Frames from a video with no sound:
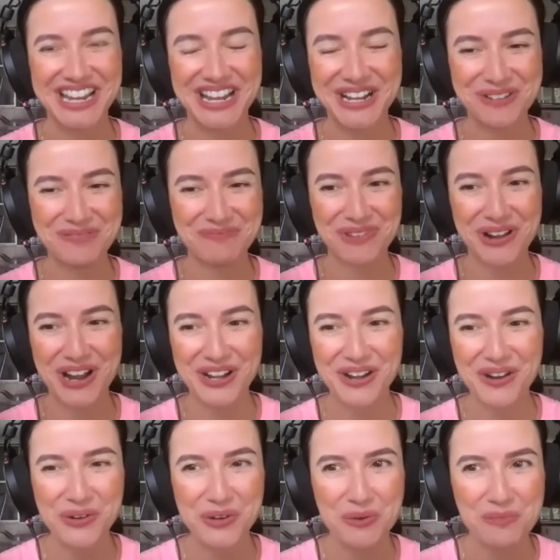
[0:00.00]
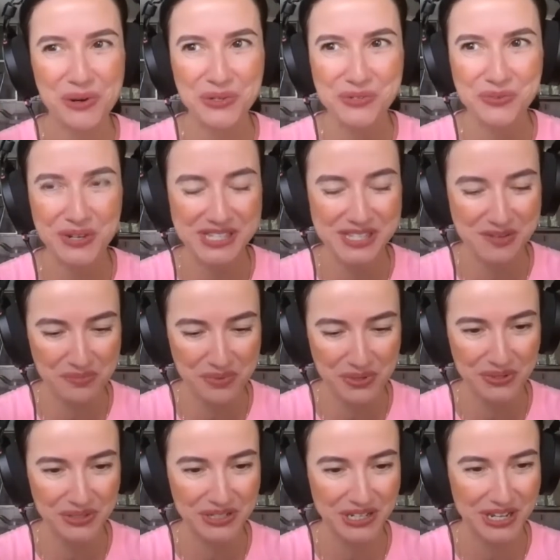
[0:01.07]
um, I know your most recent book,